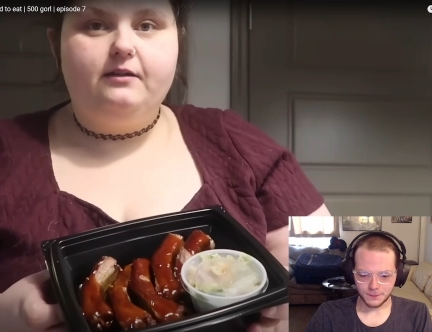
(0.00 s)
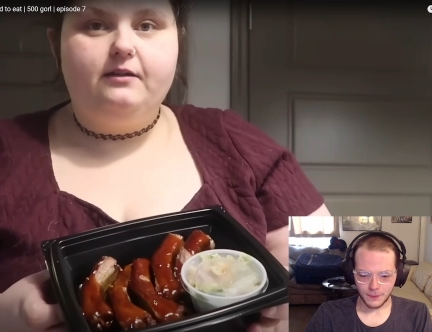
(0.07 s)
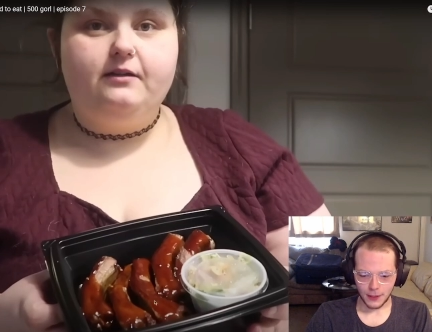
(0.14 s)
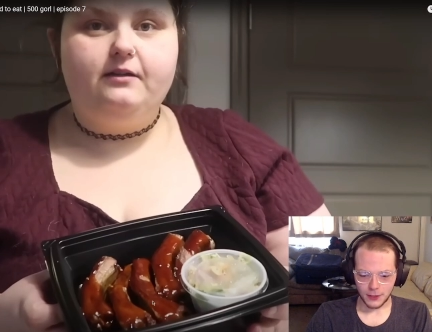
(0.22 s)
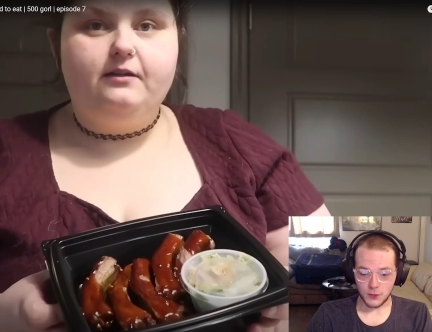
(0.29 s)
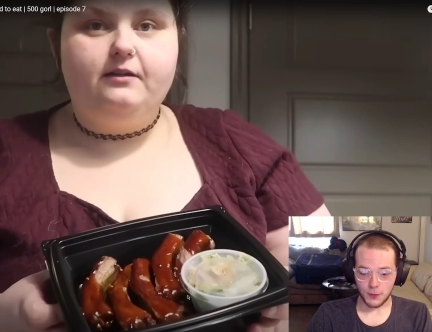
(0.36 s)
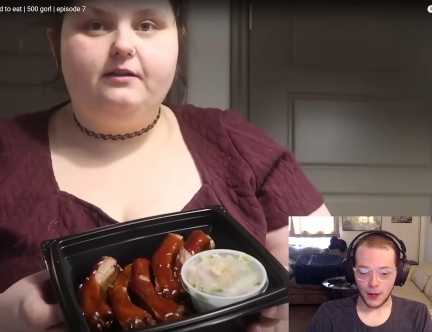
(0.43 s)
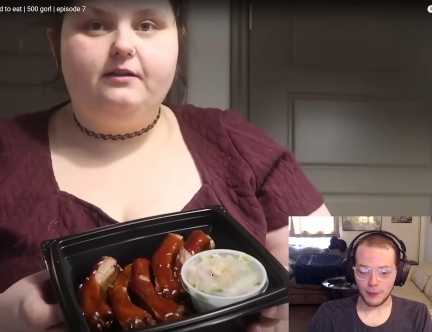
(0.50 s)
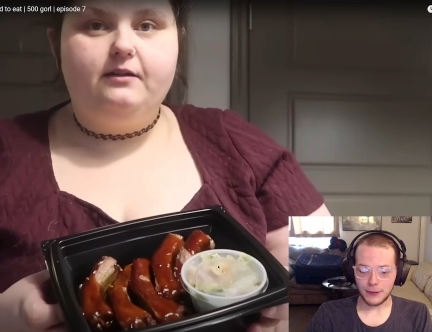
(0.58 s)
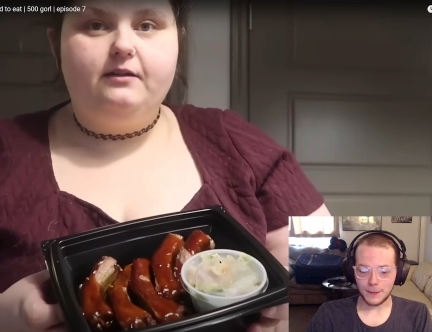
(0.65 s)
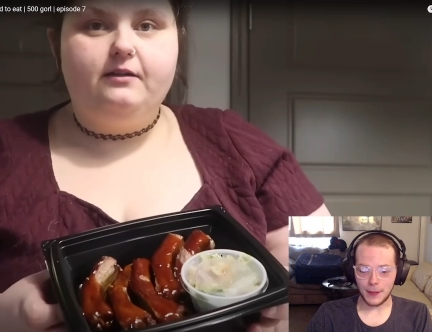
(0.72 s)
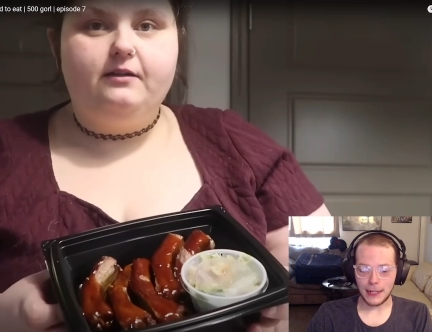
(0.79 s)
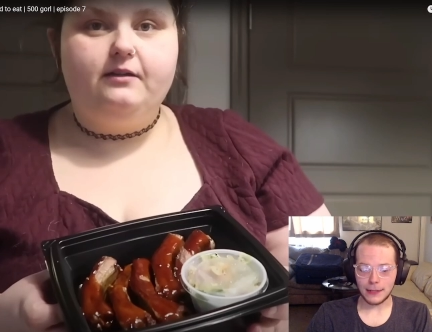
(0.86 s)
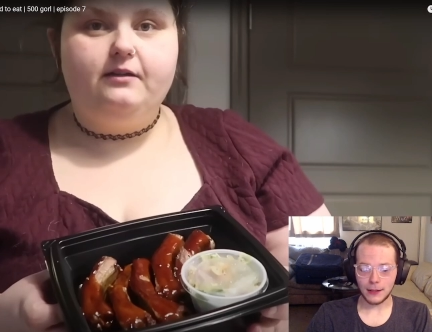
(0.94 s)
Speaker 1: She probably
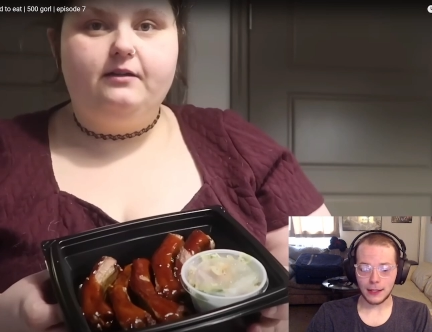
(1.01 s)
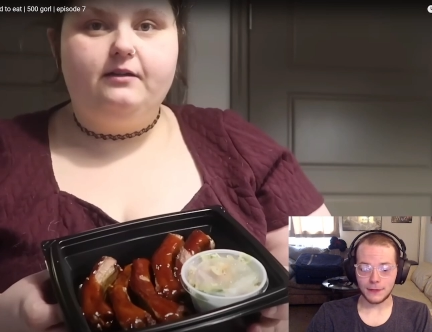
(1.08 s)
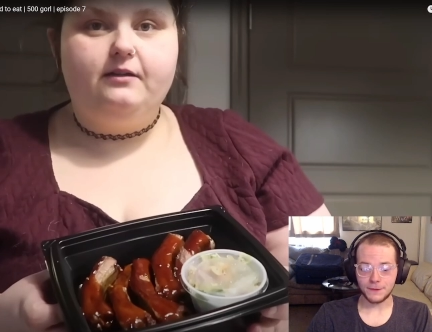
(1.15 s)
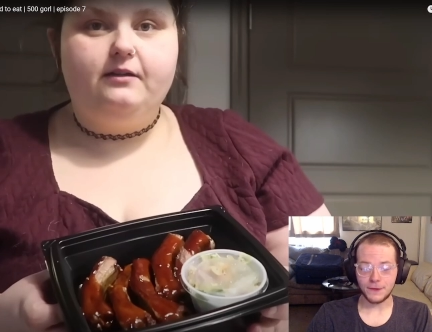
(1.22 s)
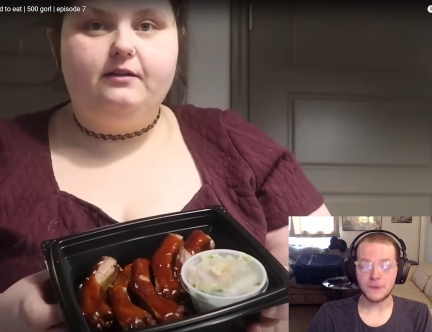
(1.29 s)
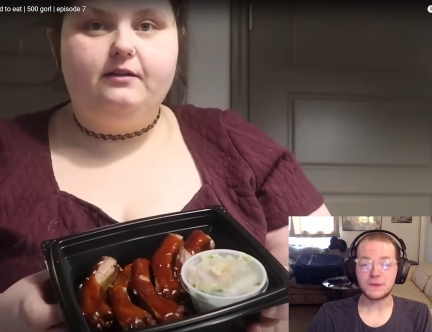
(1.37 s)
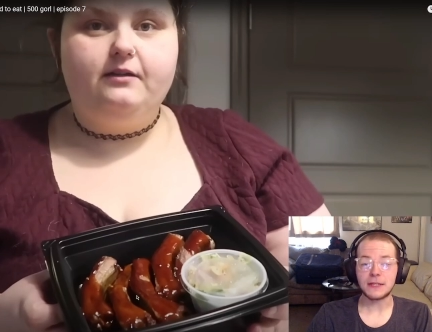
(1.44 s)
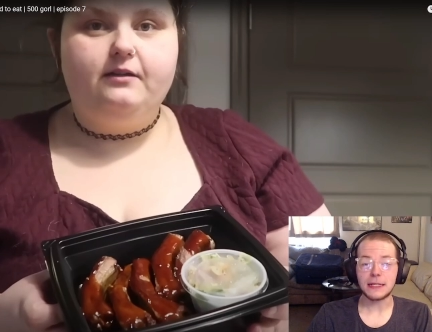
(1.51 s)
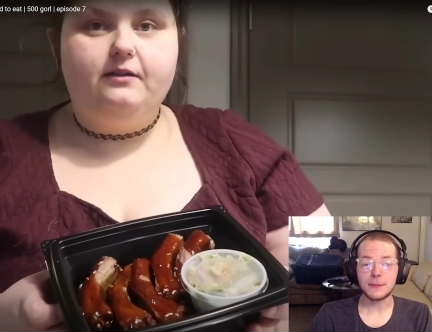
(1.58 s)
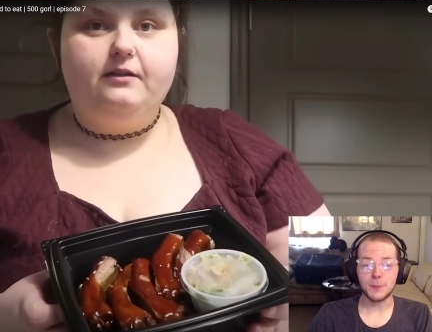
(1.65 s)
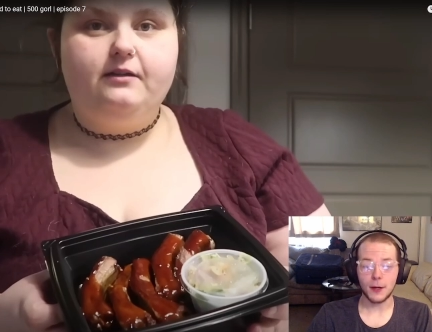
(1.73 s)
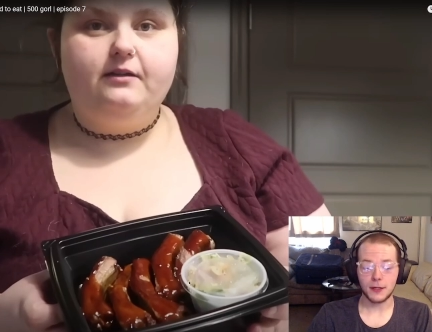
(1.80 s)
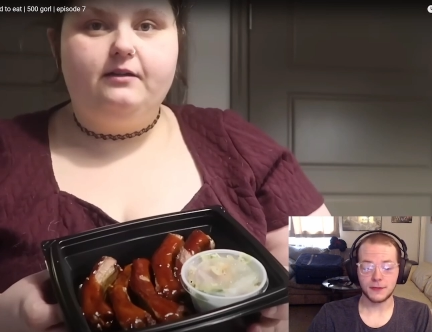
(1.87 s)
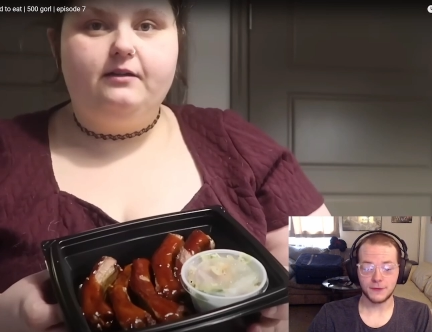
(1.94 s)
paid like 15
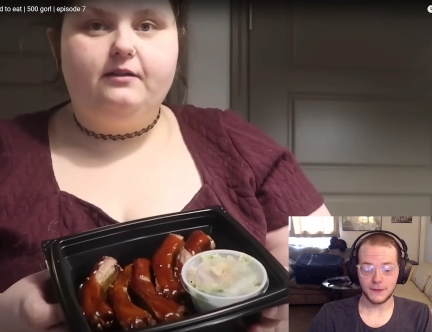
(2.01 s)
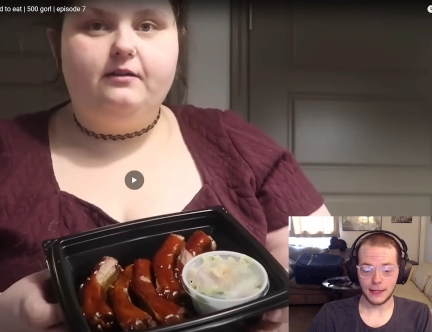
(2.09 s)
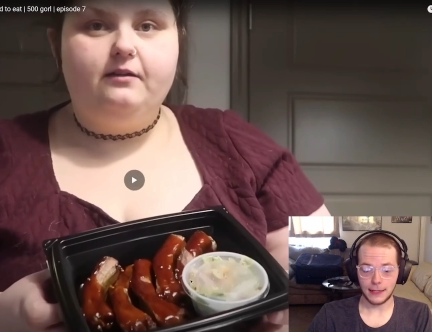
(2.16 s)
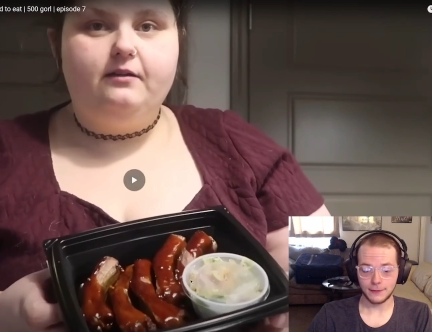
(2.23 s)
bucks for that.